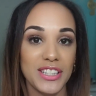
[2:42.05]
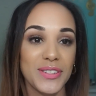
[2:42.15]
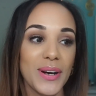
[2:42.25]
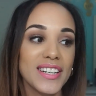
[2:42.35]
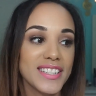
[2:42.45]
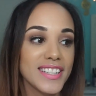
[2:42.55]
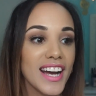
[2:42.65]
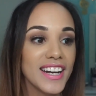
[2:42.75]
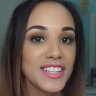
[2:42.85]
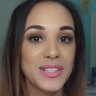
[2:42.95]
So I
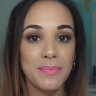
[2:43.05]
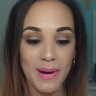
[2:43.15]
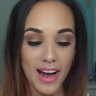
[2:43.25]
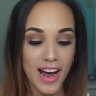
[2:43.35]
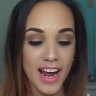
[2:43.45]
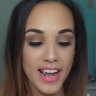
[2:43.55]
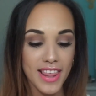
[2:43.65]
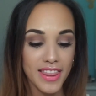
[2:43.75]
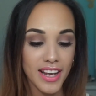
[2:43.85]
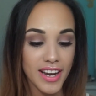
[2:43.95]
decided to buy
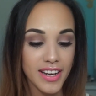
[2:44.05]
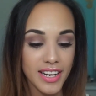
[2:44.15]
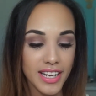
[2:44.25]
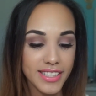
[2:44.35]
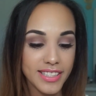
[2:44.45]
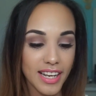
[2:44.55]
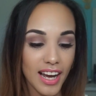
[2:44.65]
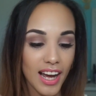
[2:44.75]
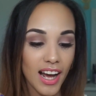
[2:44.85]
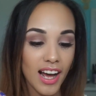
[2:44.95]
the NYX
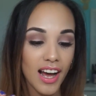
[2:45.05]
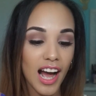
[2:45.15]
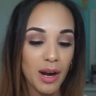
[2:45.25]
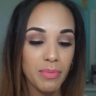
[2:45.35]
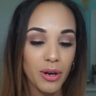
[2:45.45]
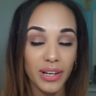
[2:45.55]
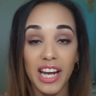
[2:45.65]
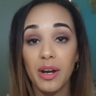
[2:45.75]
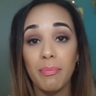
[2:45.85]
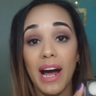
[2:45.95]
eyebrow
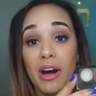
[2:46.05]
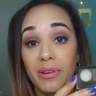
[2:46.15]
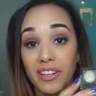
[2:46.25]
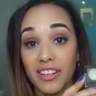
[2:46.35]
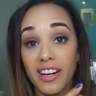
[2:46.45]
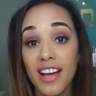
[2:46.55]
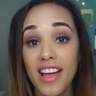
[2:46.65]
cake powder.